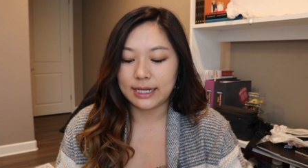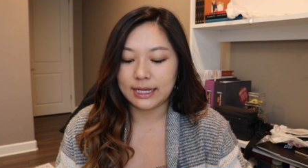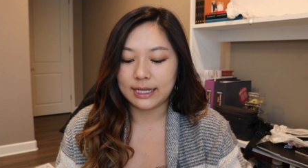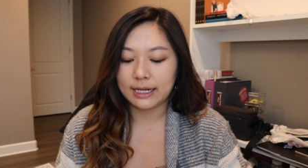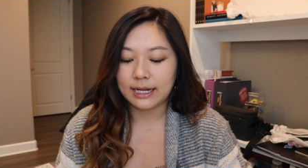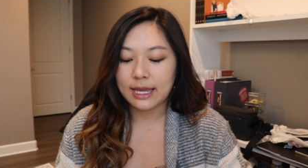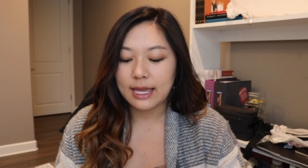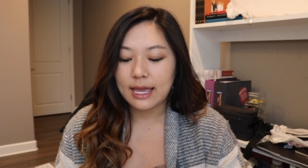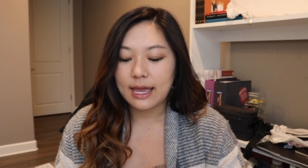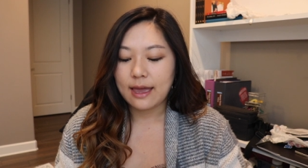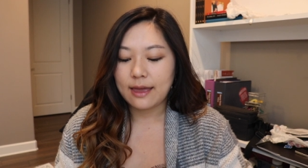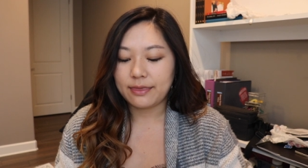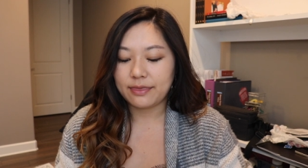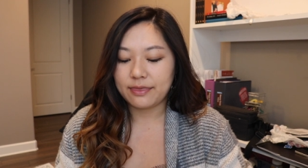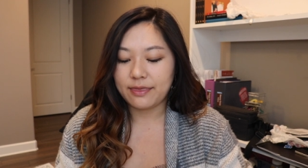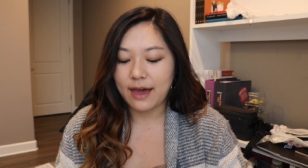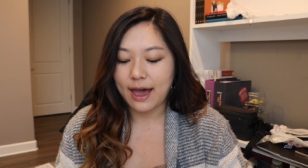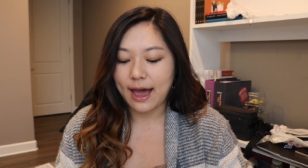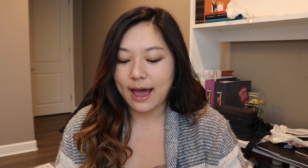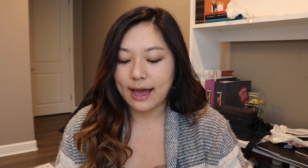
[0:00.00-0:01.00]
in
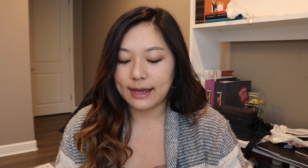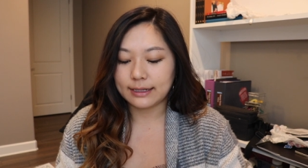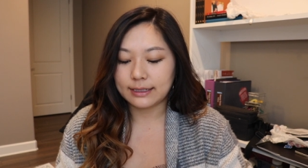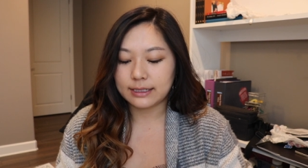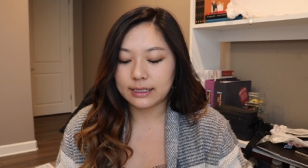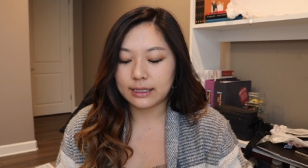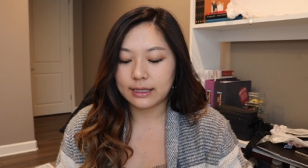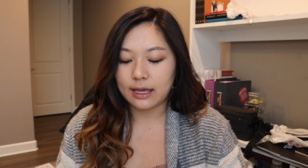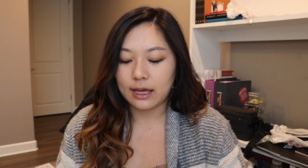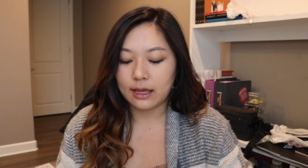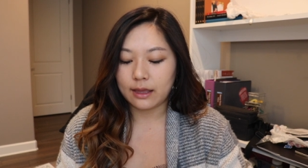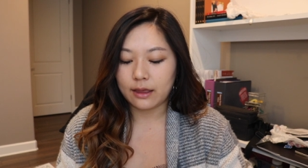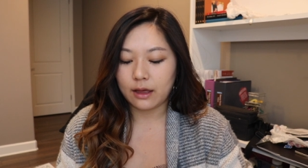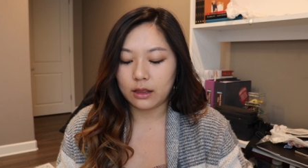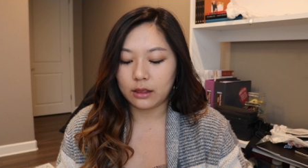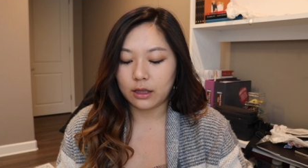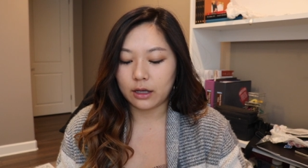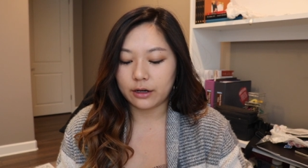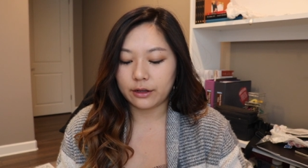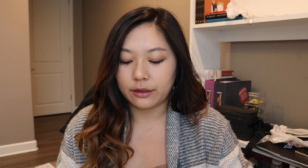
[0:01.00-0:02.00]
that
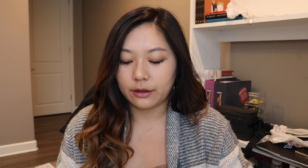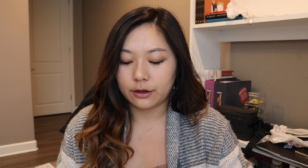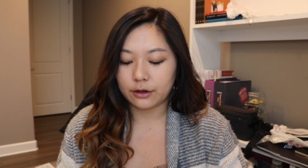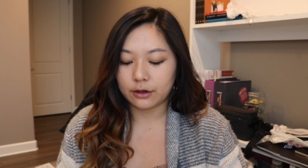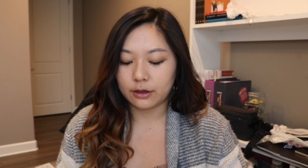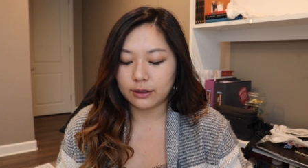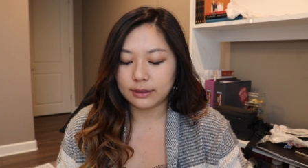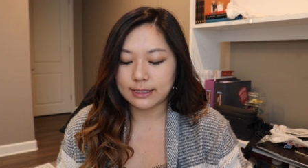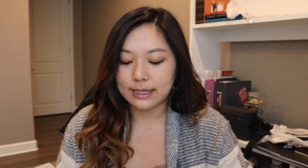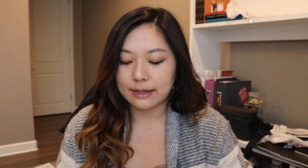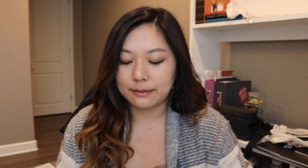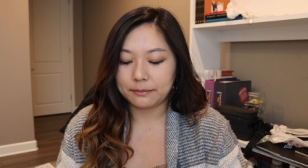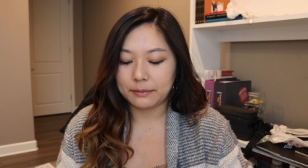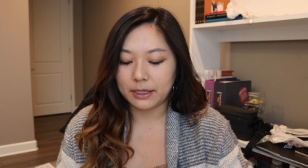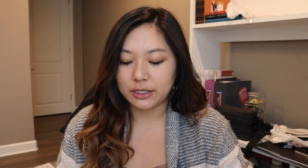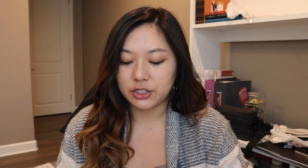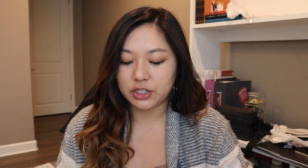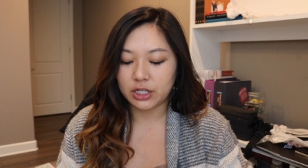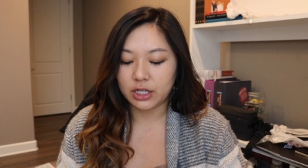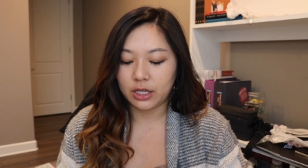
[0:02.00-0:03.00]
a lot of the girls had
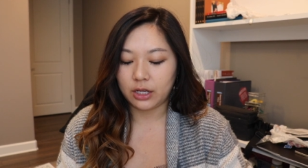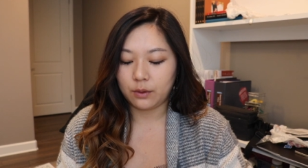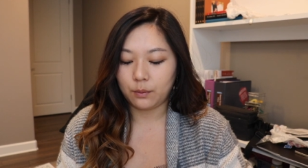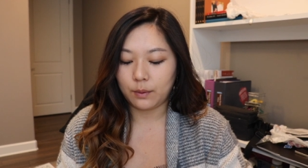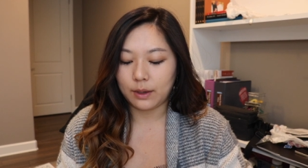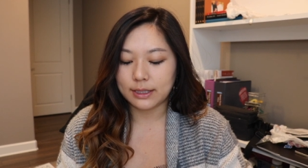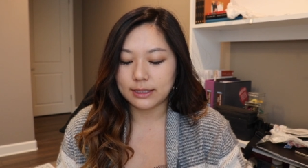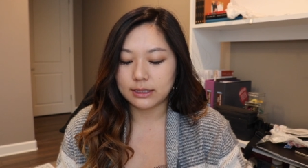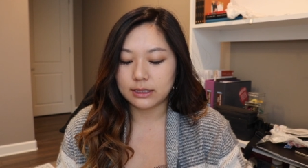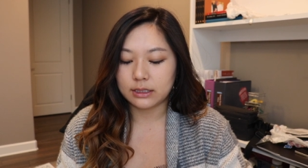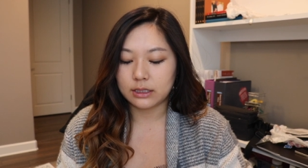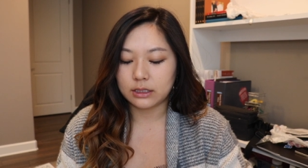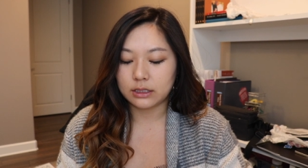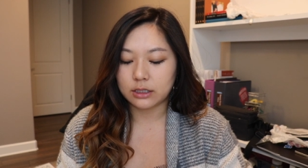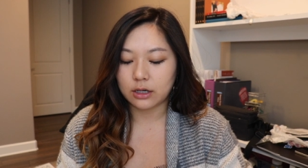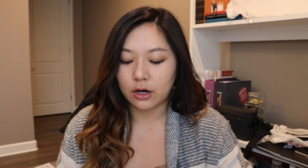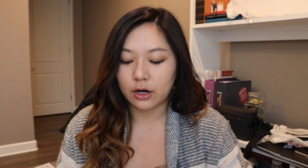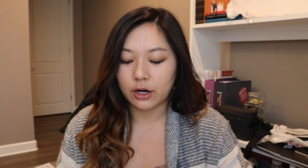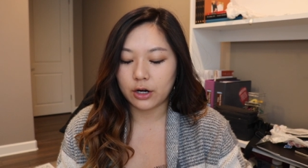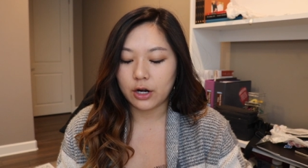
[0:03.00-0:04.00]
mentioned was the
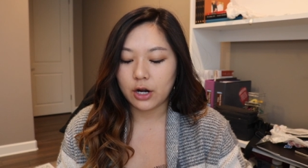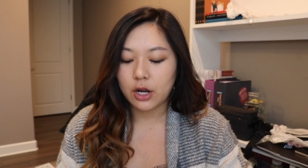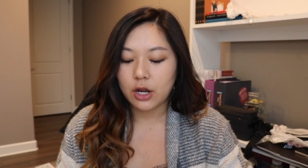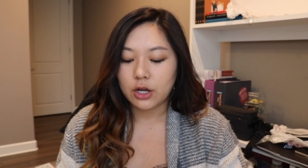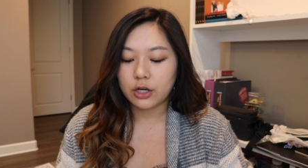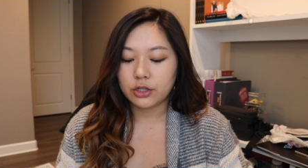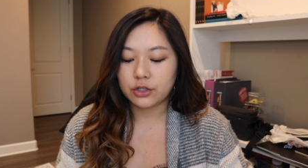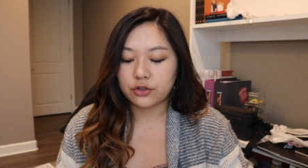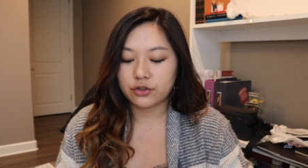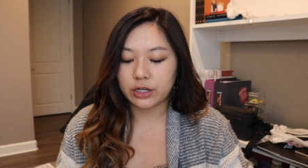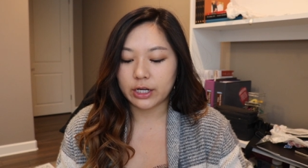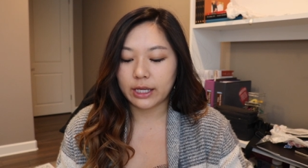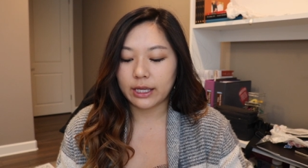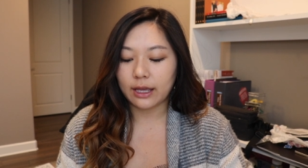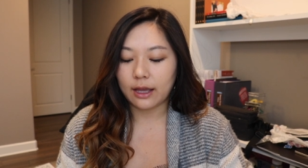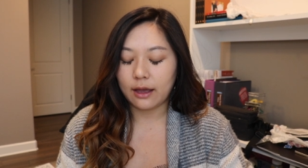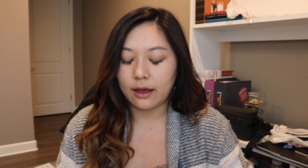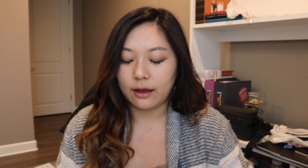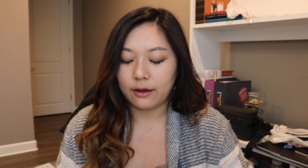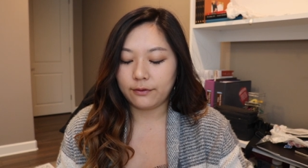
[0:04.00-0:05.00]
Tarte
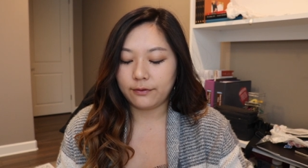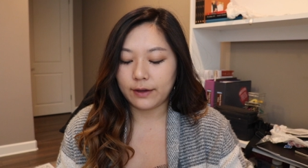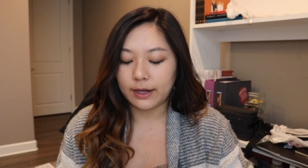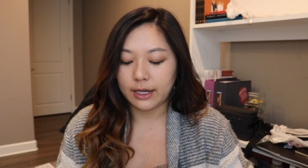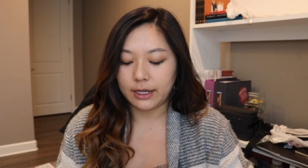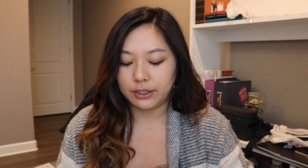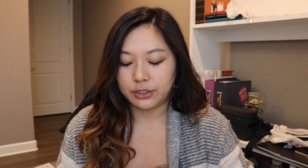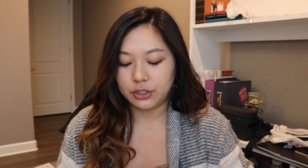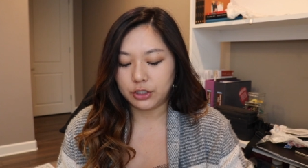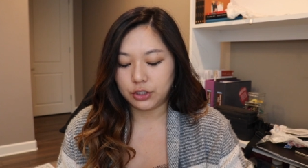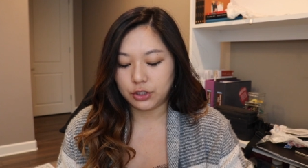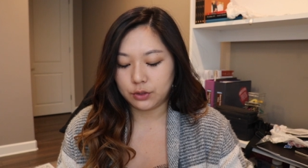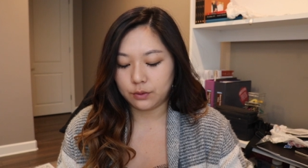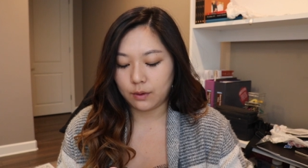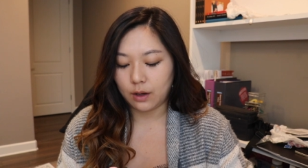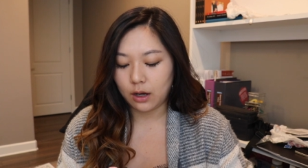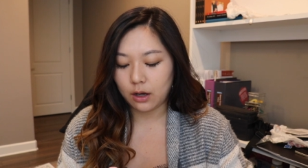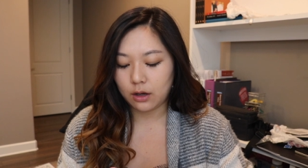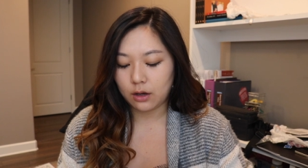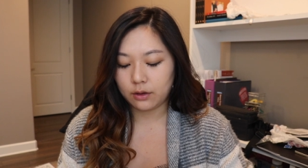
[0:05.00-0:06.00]
Drink of
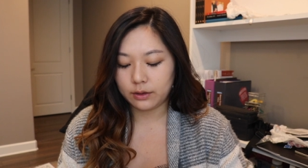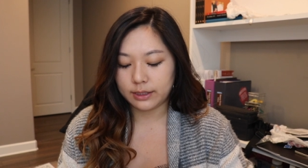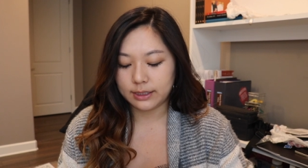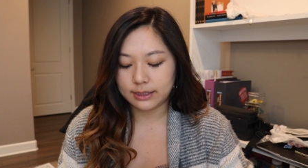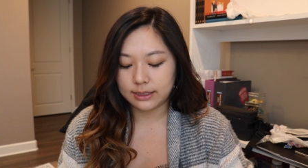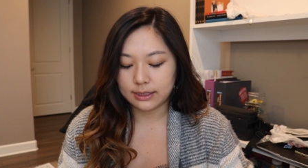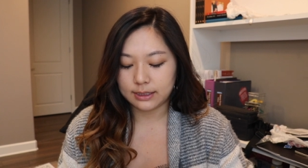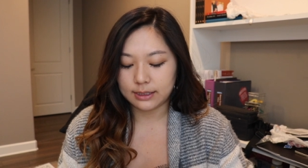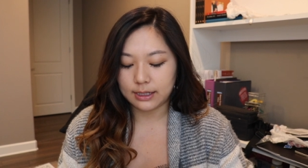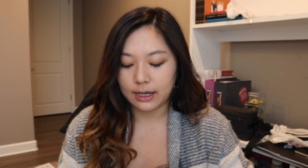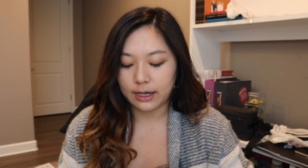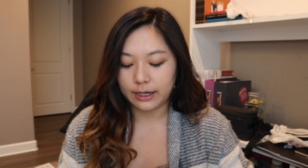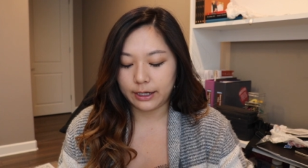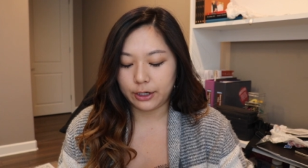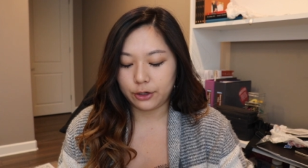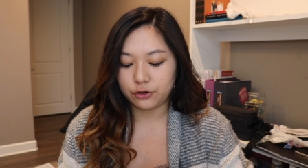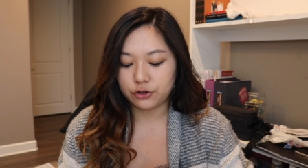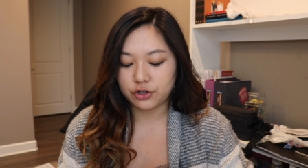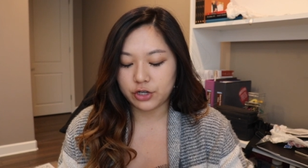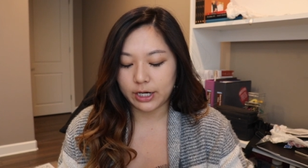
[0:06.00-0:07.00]
H2O. This is a
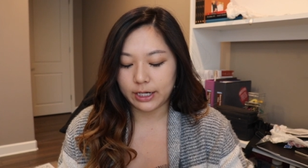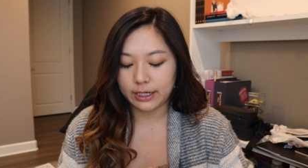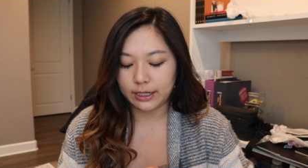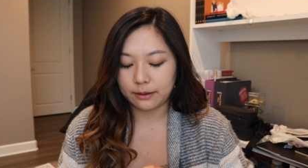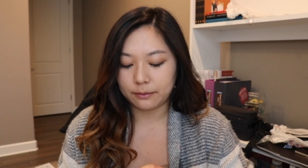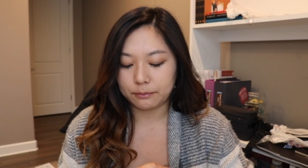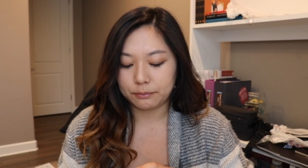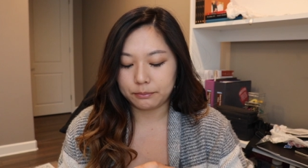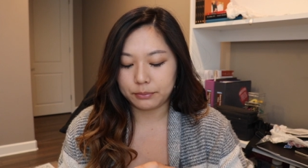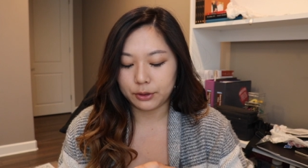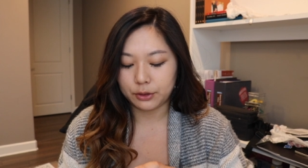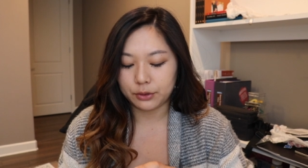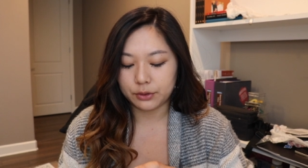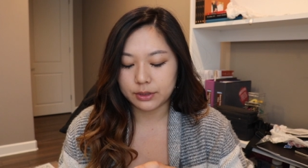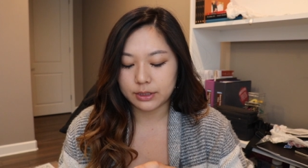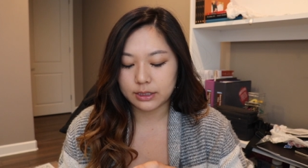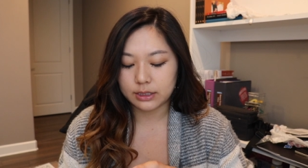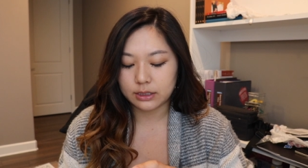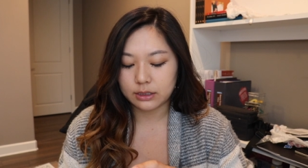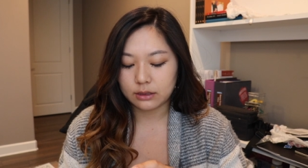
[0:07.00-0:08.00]
Hydrating
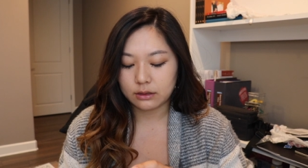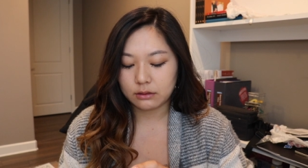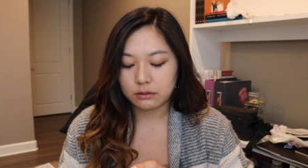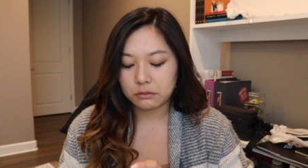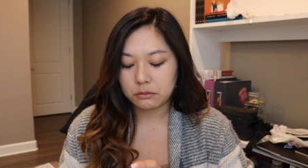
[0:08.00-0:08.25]
Boost